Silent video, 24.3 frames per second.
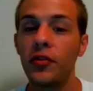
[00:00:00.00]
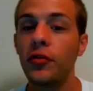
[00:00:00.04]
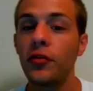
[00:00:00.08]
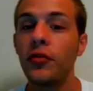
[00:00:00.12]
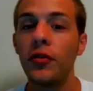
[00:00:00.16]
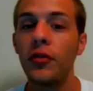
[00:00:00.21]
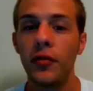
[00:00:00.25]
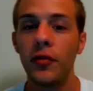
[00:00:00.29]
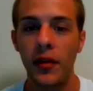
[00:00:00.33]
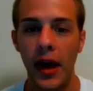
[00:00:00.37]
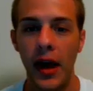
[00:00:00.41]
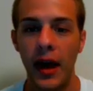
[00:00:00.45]

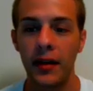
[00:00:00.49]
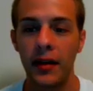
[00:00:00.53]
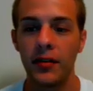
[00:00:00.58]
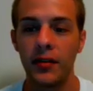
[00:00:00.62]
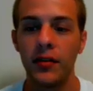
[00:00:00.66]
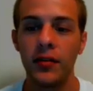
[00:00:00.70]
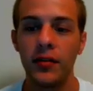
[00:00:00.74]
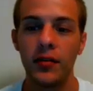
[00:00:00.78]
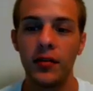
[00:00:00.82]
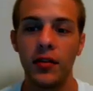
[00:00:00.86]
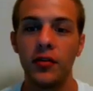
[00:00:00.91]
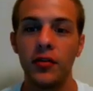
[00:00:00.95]
mixtures of
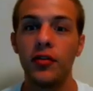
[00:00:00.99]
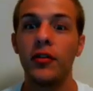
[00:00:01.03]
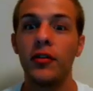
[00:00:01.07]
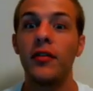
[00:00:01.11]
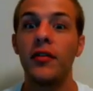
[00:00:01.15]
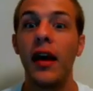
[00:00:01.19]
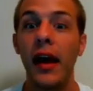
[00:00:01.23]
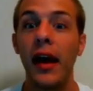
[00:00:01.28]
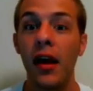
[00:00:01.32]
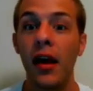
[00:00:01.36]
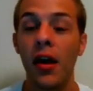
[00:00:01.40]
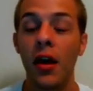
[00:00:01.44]
gases such
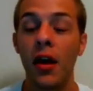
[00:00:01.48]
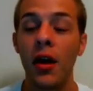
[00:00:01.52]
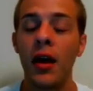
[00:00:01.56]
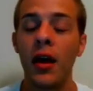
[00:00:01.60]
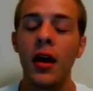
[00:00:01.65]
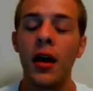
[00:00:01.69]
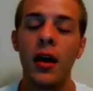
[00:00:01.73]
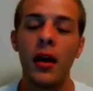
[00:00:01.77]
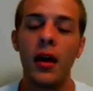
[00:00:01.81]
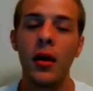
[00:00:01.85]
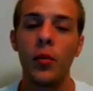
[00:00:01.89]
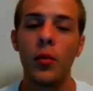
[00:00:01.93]
as
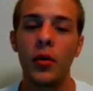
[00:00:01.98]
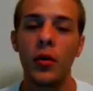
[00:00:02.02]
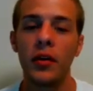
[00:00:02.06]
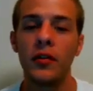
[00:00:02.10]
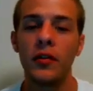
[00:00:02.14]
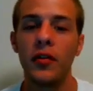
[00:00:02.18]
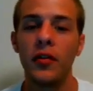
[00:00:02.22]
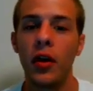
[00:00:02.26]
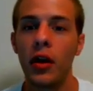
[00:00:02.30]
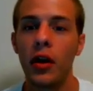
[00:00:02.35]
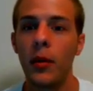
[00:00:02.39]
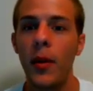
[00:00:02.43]
air, and we're
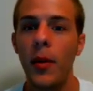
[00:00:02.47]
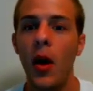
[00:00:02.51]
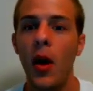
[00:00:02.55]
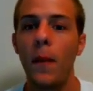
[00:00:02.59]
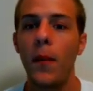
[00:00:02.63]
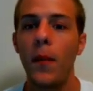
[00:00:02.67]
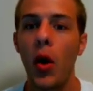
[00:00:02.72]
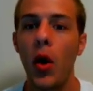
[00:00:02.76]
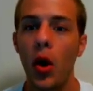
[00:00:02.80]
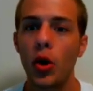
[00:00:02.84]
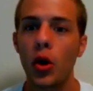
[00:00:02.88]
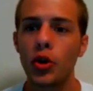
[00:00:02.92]
going to talk
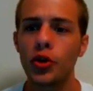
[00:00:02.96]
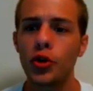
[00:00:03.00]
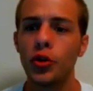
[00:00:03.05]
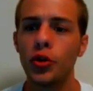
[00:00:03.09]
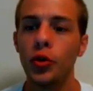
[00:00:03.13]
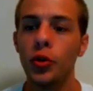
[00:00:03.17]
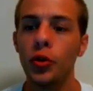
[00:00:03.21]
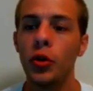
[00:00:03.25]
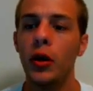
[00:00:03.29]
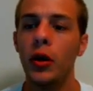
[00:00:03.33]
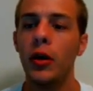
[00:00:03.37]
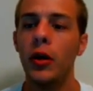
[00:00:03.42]
about
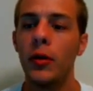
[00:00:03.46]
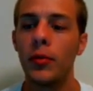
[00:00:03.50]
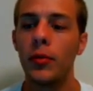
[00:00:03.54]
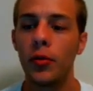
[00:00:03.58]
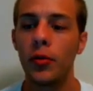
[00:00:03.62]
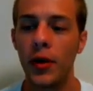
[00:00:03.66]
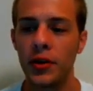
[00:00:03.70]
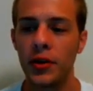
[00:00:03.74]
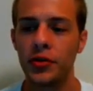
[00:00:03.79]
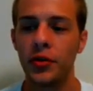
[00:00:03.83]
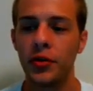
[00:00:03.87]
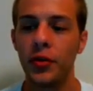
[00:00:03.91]
partial
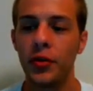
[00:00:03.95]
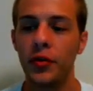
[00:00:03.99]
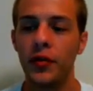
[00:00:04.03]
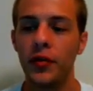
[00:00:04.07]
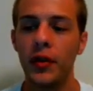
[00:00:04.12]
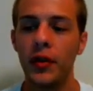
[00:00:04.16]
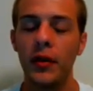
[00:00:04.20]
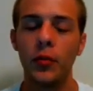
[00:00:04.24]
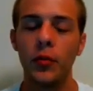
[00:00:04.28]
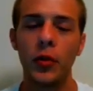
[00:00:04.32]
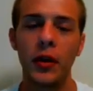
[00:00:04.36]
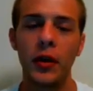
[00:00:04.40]

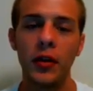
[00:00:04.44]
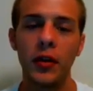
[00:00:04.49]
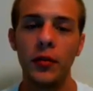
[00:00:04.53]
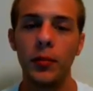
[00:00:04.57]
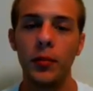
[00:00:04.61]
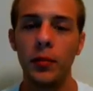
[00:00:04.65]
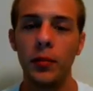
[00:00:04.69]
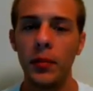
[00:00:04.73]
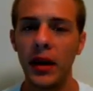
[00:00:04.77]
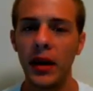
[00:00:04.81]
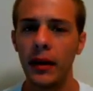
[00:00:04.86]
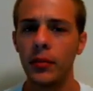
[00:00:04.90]
pressures, and we're
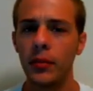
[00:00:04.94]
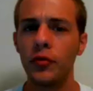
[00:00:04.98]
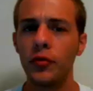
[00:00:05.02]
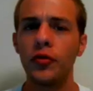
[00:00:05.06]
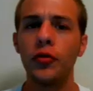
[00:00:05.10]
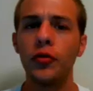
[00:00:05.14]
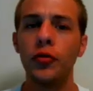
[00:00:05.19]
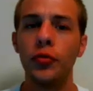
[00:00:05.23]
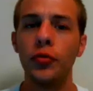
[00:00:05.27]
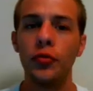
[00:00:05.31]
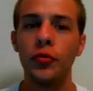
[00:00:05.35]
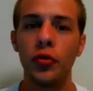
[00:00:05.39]
going to be able
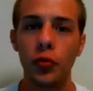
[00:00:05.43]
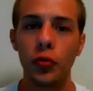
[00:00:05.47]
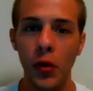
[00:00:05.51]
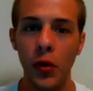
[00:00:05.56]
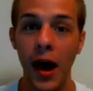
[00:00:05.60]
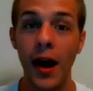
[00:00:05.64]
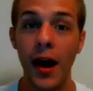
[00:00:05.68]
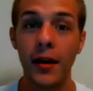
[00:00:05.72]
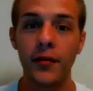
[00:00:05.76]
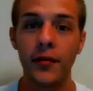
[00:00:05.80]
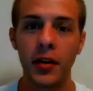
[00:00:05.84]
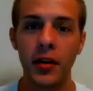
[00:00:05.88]
to
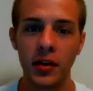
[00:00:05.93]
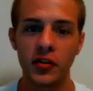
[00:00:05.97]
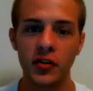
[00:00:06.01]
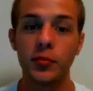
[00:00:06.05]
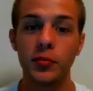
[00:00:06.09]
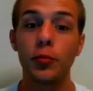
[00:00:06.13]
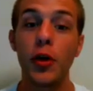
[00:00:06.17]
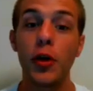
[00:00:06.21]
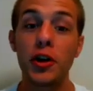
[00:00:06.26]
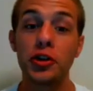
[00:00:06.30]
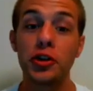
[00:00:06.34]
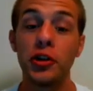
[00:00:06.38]
derive an
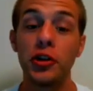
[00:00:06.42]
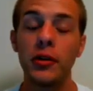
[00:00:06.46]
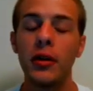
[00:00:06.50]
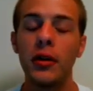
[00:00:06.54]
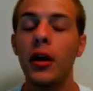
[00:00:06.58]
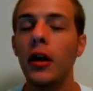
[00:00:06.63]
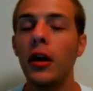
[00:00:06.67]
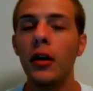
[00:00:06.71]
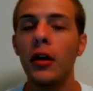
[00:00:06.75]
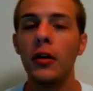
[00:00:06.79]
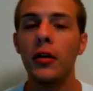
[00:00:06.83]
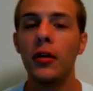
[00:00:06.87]

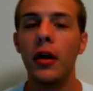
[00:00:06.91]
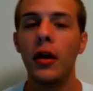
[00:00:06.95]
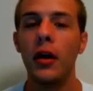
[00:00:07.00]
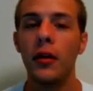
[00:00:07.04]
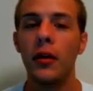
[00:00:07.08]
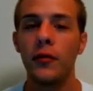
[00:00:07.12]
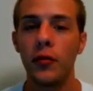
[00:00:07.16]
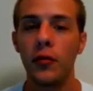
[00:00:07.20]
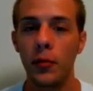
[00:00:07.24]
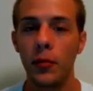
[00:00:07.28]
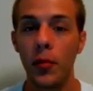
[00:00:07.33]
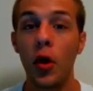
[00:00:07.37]
expression
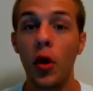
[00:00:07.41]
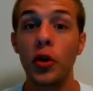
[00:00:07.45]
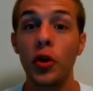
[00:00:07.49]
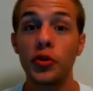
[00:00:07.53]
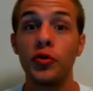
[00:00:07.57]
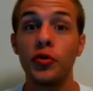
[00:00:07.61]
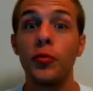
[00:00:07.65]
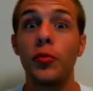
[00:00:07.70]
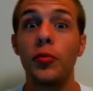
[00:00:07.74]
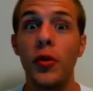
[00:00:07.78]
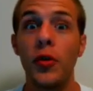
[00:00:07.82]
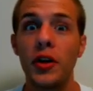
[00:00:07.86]
uh, for
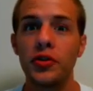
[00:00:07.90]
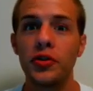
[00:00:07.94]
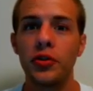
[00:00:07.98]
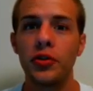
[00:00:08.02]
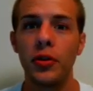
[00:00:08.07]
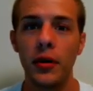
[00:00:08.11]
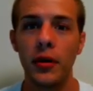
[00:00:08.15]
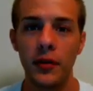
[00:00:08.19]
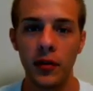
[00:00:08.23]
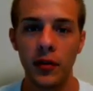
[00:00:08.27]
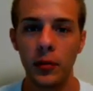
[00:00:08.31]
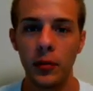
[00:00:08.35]
partial
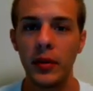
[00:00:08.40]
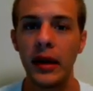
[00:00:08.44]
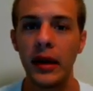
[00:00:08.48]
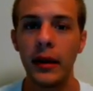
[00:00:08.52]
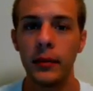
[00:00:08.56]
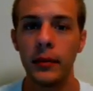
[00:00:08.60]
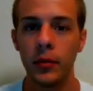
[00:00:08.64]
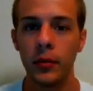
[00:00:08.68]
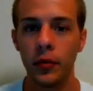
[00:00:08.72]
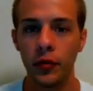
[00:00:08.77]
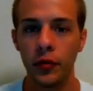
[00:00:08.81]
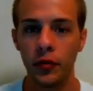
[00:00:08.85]
pressure and to
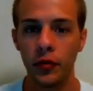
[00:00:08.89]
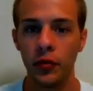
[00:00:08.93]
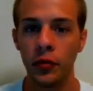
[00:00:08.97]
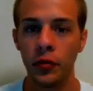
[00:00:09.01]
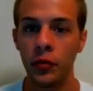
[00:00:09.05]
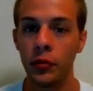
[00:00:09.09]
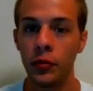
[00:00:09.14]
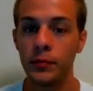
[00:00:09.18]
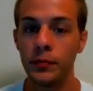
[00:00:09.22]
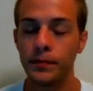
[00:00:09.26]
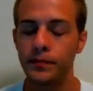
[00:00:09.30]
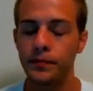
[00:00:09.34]
be able
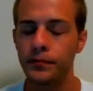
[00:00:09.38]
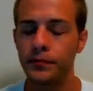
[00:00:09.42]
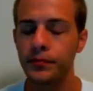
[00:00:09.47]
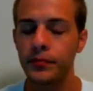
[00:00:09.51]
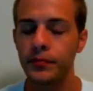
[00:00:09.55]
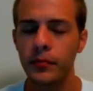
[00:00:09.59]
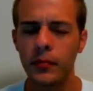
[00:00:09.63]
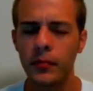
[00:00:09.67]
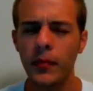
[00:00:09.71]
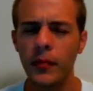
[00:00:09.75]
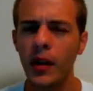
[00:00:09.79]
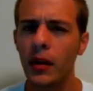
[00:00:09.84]
to
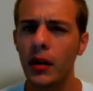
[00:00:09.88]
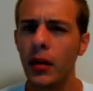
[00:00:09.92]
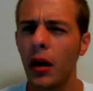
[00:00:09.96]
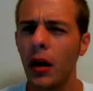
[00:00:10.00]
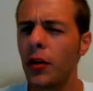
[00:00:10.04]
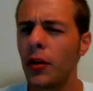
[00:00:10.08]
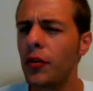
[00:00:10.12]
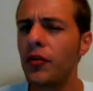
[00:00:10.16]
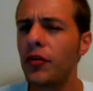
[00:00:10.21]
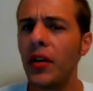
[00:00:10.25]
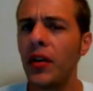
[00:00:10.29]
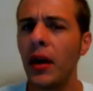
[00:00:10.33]

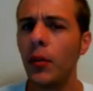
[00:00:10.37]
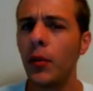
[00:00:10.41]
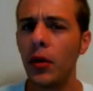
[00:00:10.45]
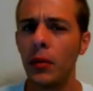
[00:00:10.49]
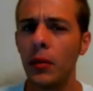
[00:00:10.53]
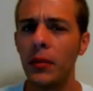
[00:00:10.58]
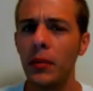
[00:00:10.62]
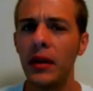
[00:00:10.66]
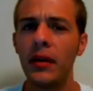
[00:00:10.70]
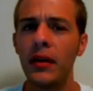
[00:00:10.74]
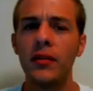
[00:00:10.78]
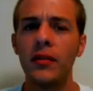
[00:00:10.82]
understand
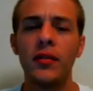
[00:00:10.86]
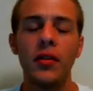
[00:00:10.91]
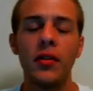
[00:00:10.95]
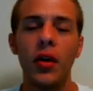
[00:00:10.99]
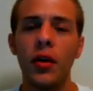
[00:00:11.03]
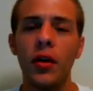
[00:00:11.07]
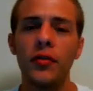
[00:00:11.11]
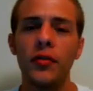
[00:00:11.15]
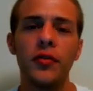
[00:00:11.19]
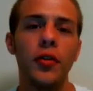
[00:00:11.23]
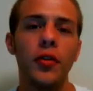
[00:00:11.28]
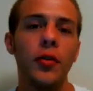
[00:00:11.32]
what it means and
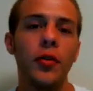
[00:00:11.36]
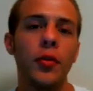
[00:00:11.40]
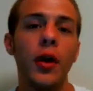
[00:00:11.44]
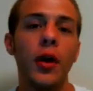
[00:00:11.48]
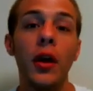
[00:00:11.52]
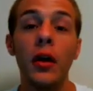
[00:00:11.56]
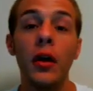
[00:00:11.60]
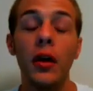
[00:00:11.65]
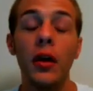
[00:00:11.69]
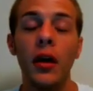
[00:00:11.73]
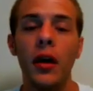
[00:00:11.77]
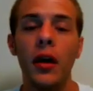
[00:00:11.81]
also
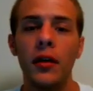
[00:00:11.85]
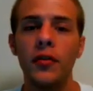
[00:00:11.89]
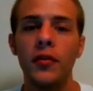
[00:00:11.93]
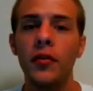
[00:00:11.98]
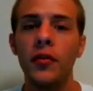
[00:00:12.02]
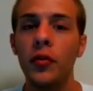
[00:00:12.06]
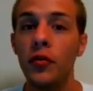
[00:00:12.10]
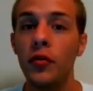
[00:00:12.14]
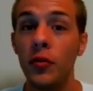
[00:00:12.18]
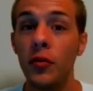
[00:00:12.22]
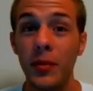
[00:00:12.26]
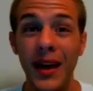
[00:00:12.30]
uh,
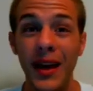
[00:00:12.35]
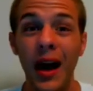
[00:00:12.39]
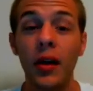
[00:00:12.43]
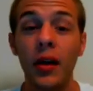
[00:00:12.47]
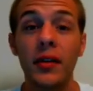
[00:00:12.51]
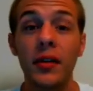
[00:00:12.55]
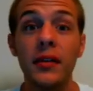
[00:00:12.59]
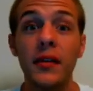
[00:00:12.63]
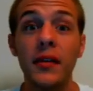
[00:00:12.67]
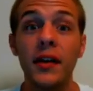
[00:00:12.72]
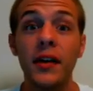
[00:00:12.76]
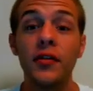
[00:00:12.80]
to do some
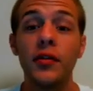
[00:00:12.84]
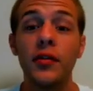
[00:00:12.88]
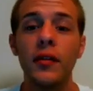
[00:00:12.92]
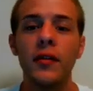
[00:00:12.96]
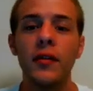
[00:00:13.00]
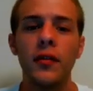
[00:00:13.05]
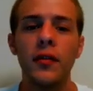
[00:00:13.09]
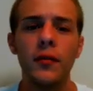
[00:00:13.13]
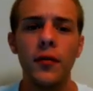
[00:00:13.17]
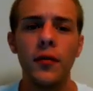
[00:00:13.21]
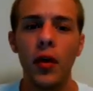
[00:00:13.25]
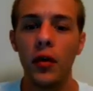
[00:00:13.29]

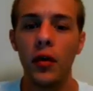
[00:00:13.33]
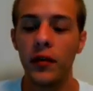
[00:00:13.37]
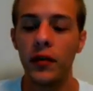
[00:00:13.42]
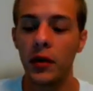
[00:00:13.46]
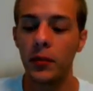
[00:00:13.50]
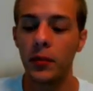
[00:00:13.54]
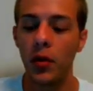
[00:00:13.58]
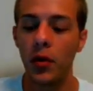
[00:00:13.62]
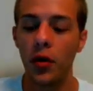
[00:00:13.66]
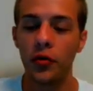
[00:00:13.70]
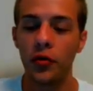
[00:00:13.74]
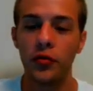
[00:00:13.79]
calculations
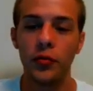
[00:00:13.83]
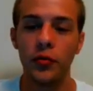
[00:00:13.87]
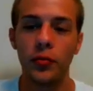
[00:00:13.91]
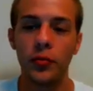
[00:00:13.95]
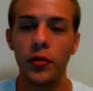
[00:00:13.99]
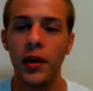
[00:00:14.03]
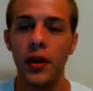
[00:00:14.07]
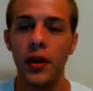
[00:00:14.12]
involving partial